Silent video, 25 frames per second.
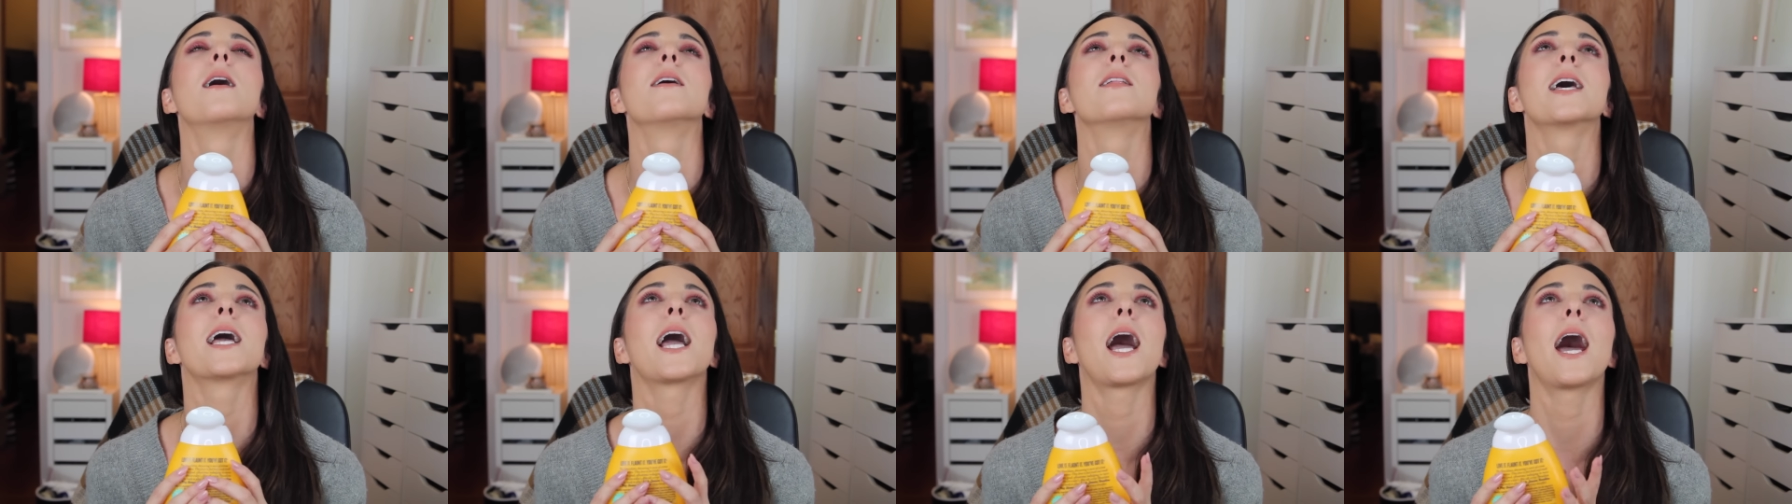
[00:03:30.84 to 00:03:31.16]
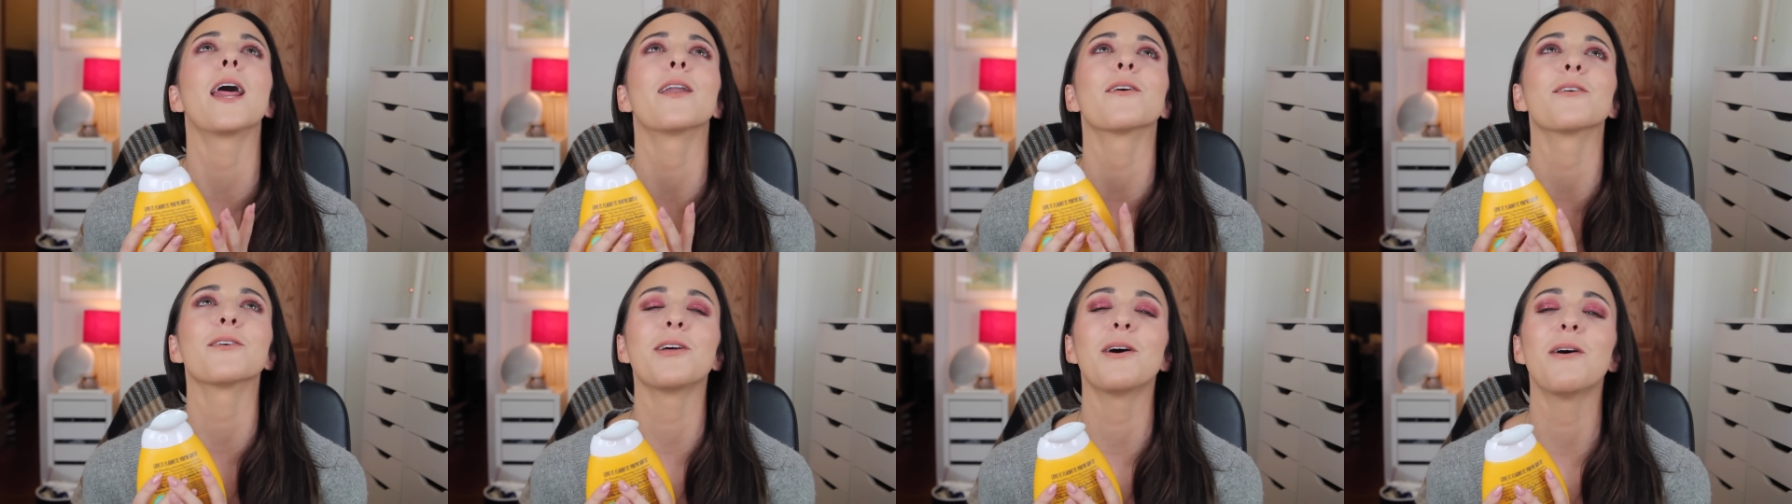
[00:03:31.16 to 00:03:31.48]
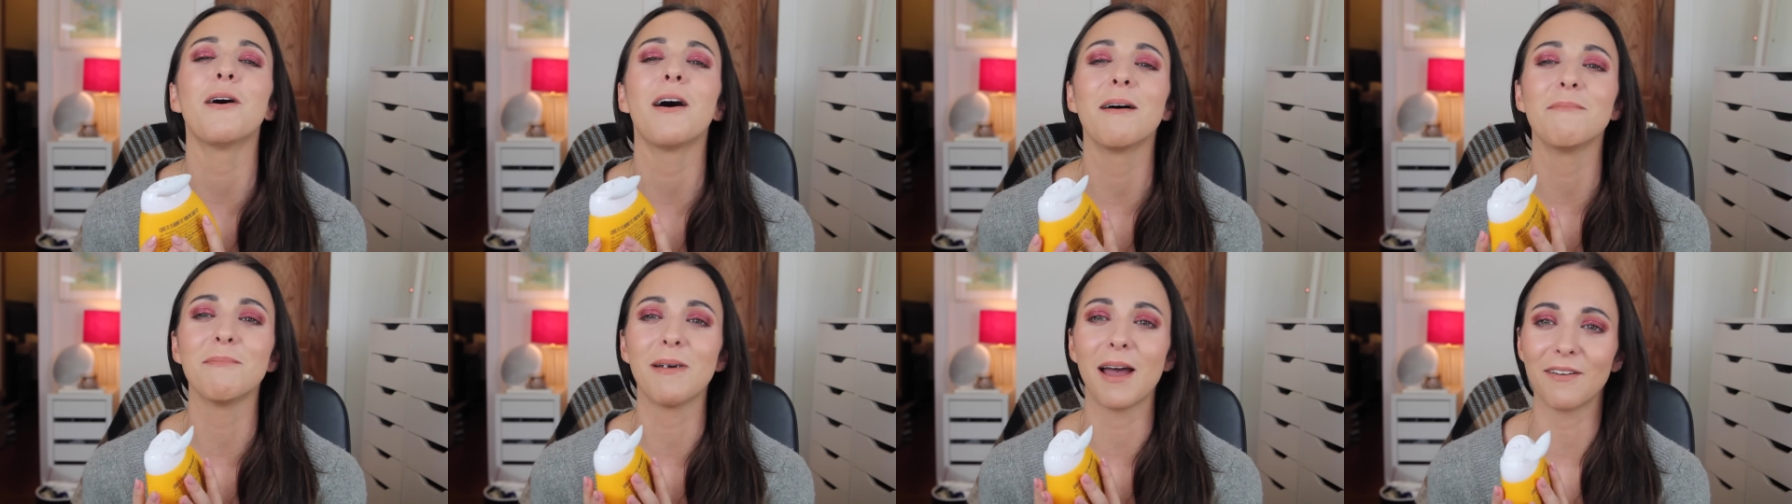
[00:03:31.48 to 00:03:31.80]
I don't
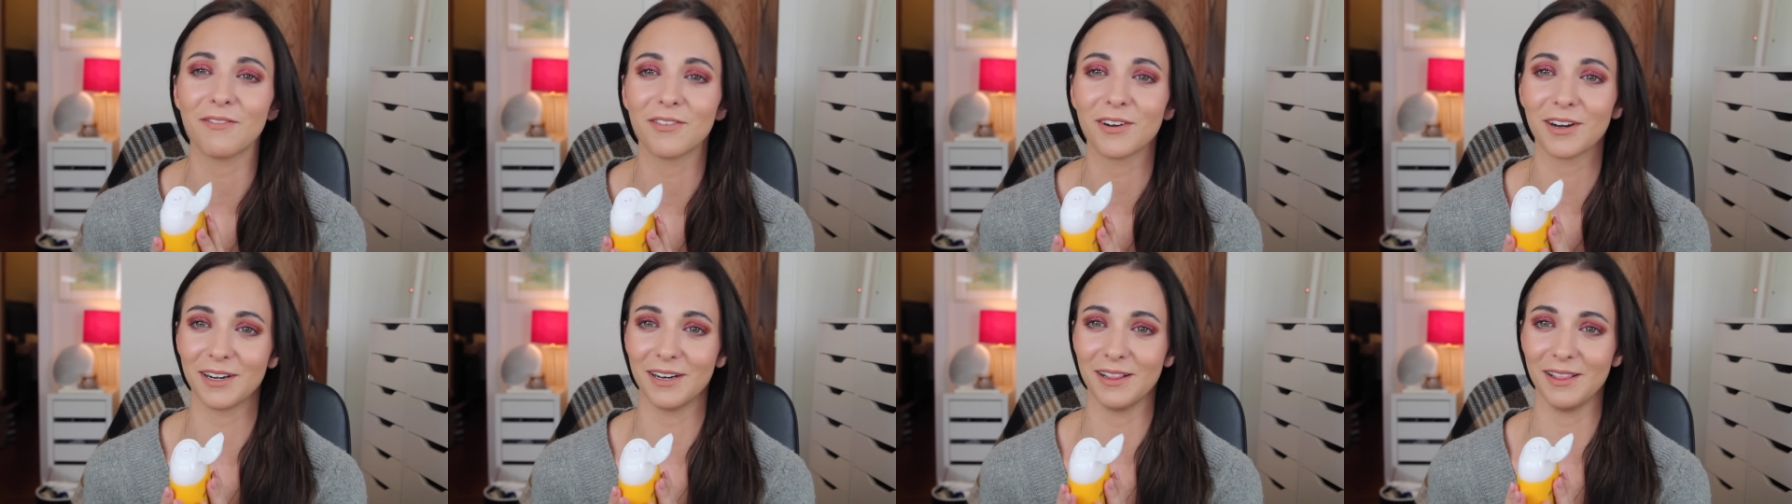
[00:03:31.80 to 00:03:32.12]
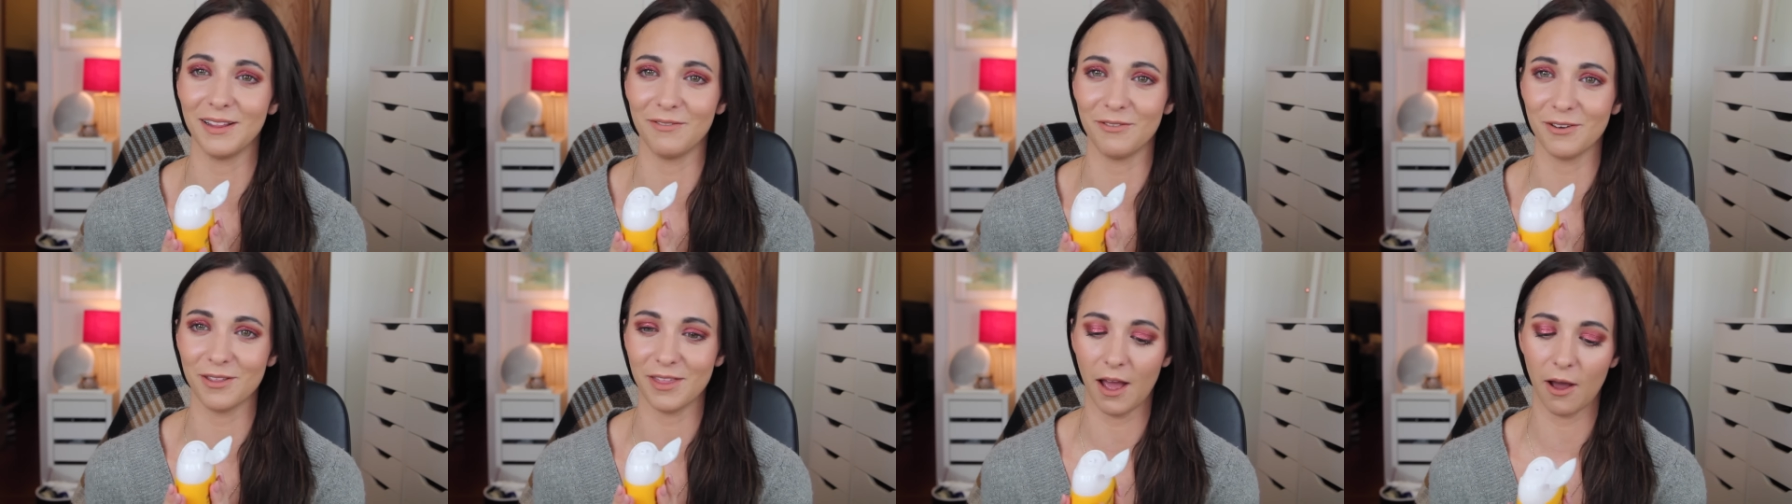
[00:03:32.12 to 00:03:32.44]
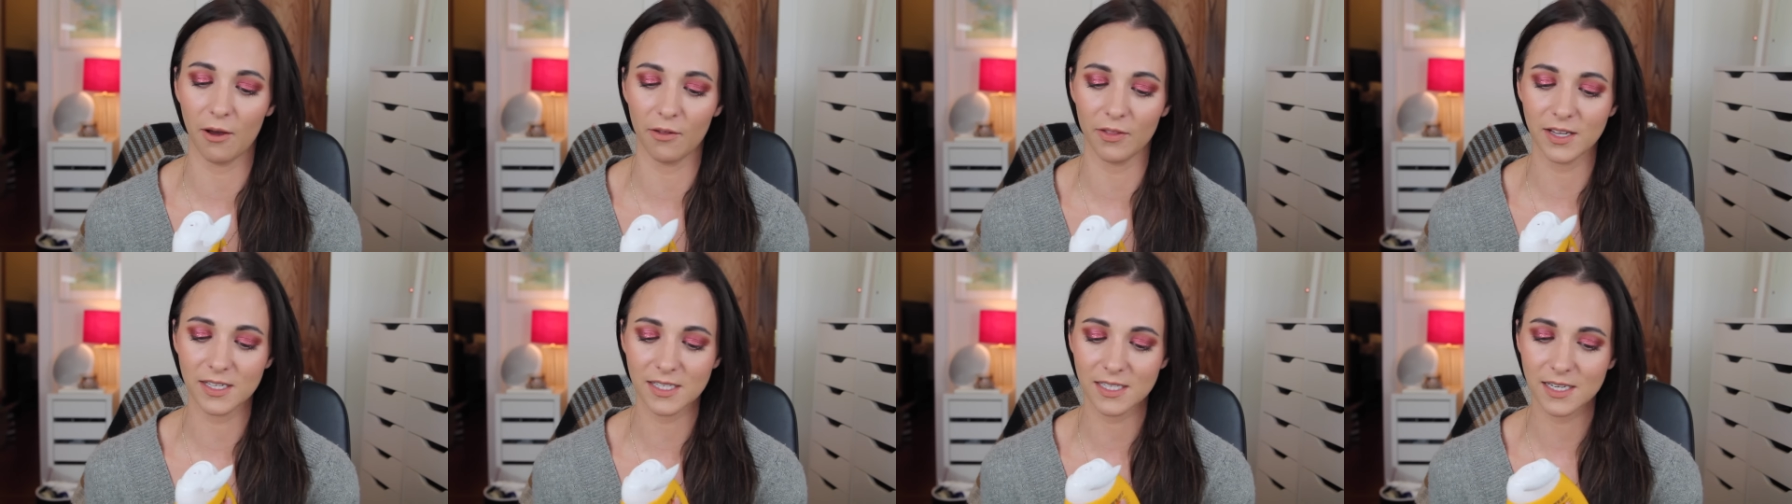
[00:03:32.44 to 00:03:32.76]
know how I'm ever gonna live
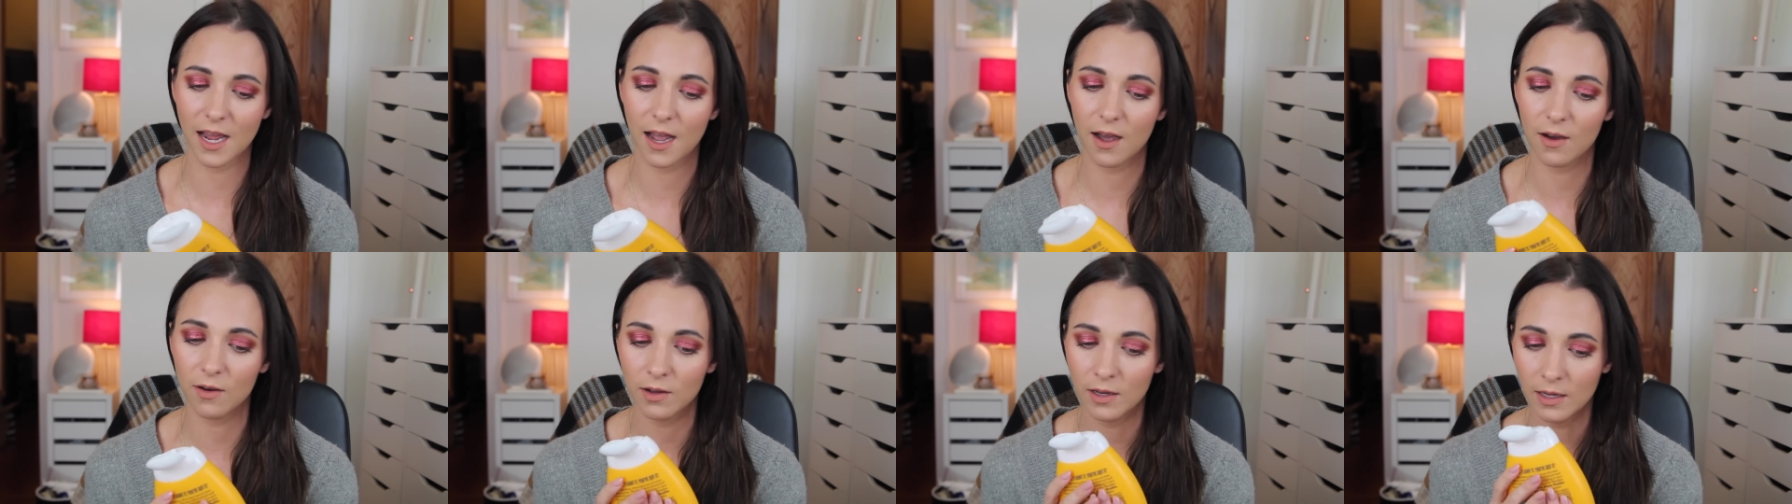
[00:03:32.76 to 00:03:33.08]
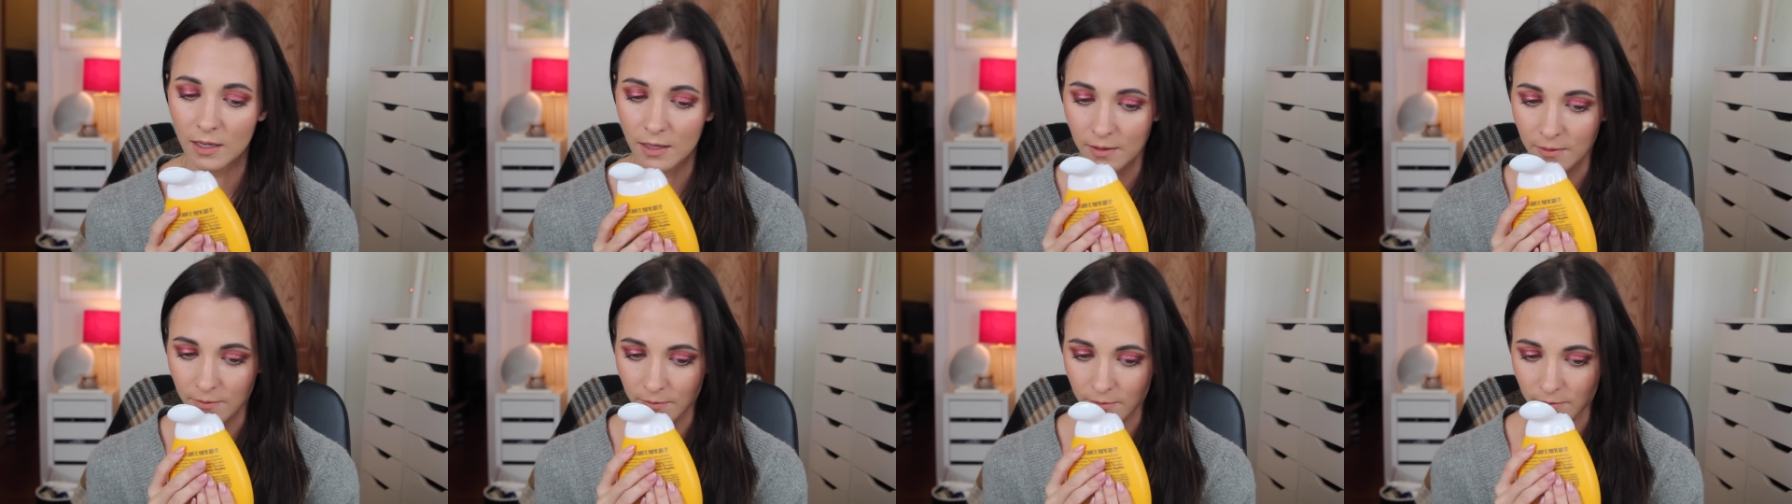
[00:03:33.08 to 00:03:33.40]
without this now.